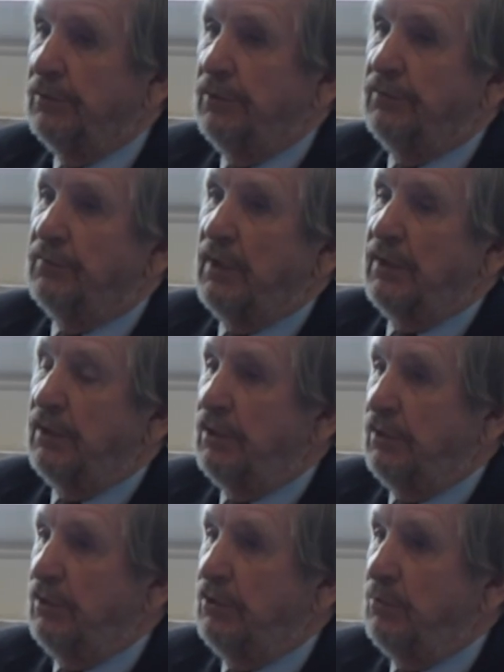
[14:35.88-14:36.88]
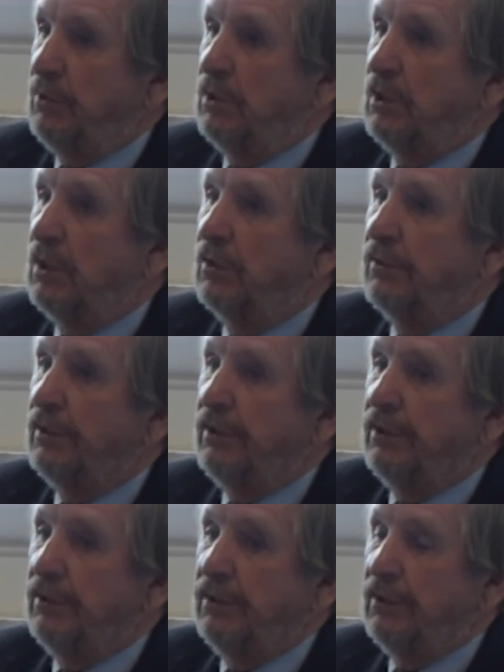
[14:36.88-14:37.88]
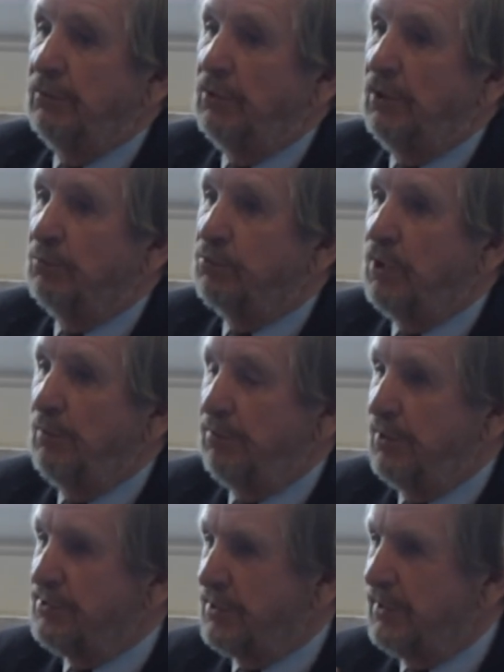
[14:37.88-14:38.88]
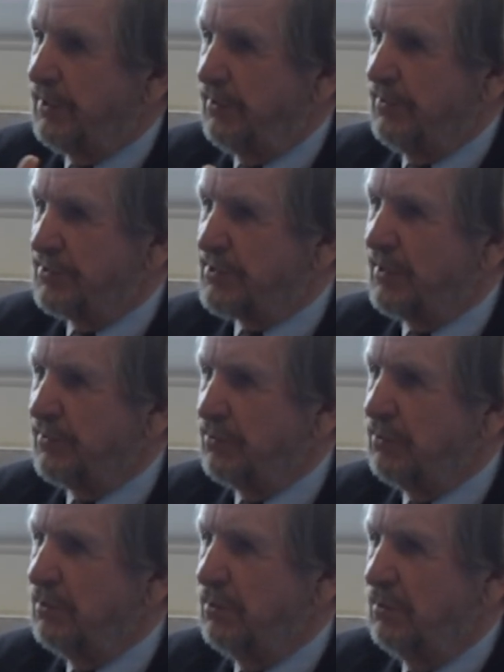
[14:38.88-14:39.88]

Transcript: In fact, here we are in Puebla, I think in the southern